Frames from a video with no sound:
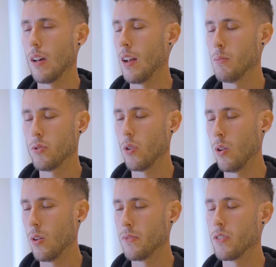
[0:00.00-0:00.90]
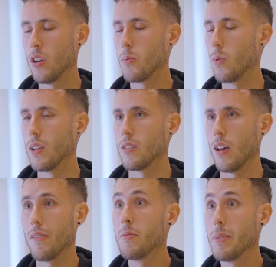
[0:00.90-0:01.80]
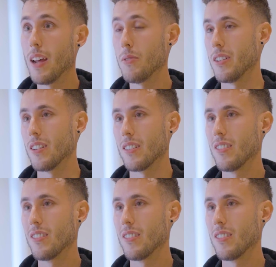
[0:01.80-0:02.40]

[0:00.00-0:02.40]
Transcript: almost all of the top ones, haven't been audited.